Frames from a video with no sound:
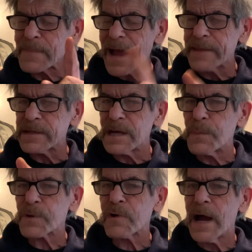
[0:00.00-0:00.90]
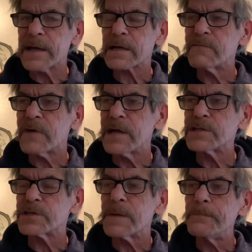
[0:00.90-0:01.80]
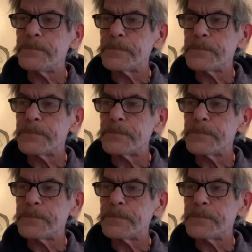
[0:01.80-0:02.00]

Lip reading: at the Democratic Convention.